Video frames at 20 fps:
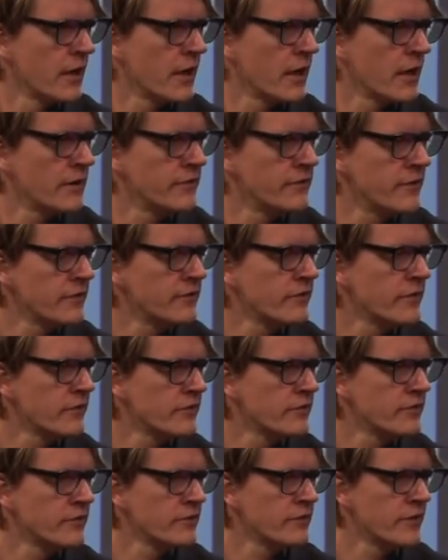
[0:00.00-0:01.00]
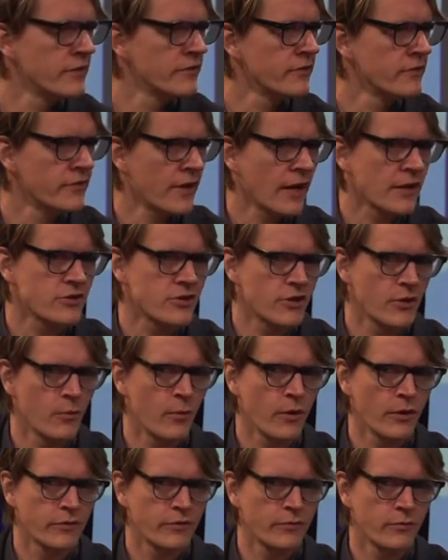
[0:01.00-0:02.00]
uh, this is this is actually
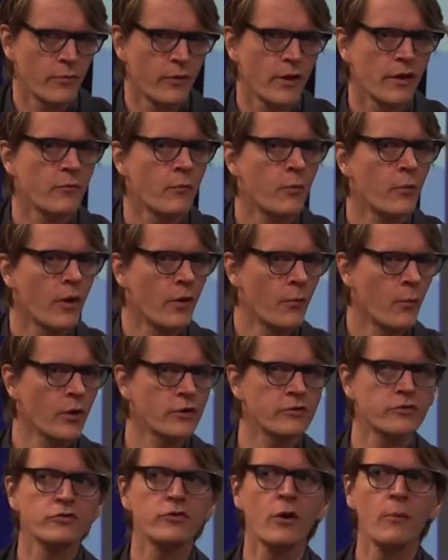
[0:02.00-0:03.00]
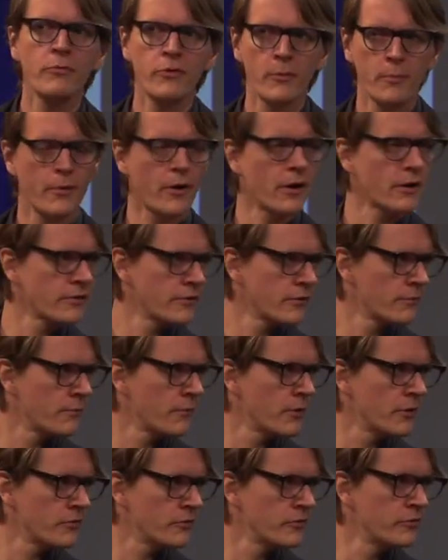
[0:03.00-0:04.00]
what what some
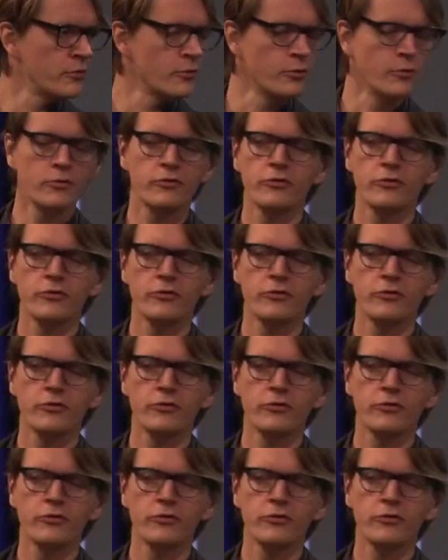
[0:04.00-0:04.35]
departments do.